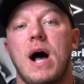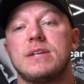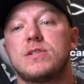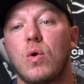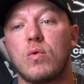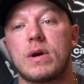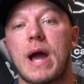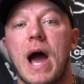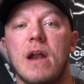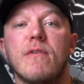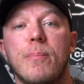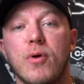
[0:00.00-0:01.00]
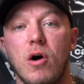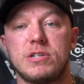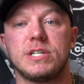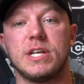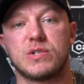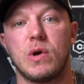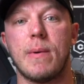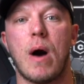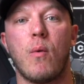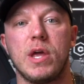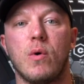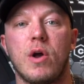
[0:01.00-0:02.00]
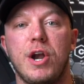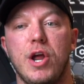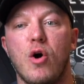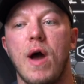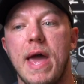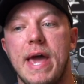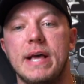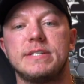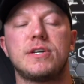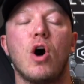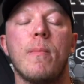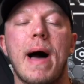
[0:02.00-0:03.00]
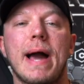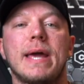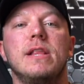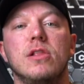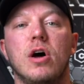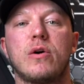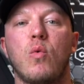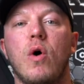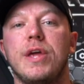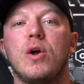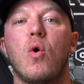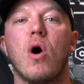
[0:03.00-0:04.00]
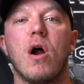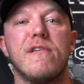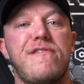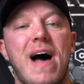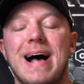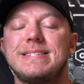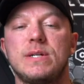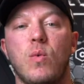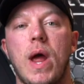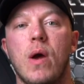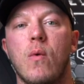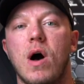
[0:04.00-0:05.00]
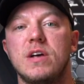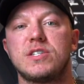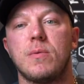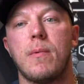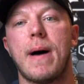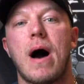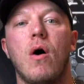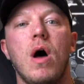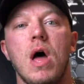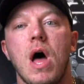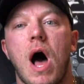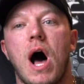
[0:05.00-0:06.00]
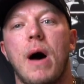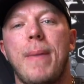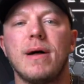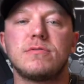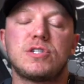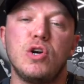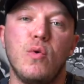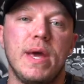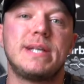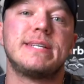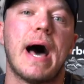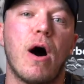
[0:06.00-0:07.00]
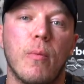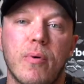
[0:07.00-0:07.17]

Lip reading: So kind of approaching this rebound, what you want to do is go back and look what your fasted weight was from about 2 weeks out